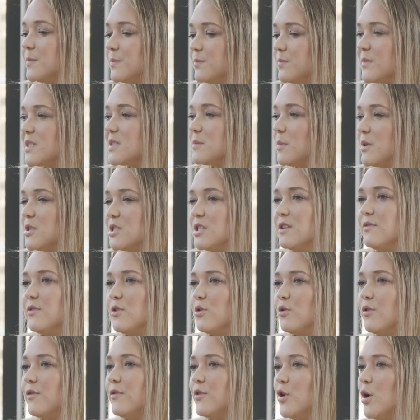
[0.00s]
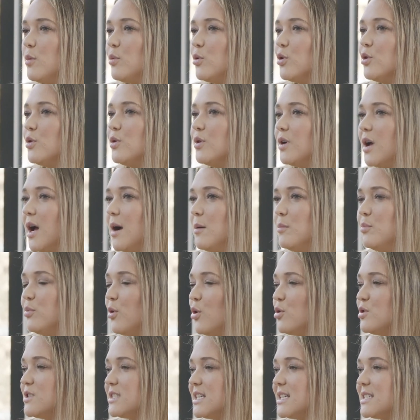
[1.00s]
Especially if you're a verbal
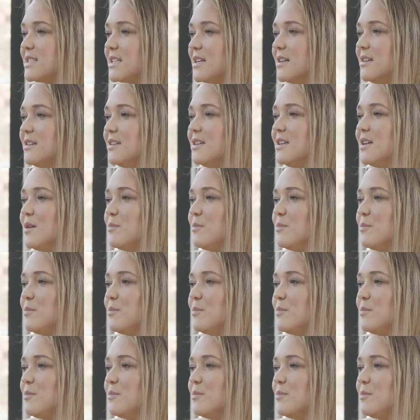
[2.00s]
processor,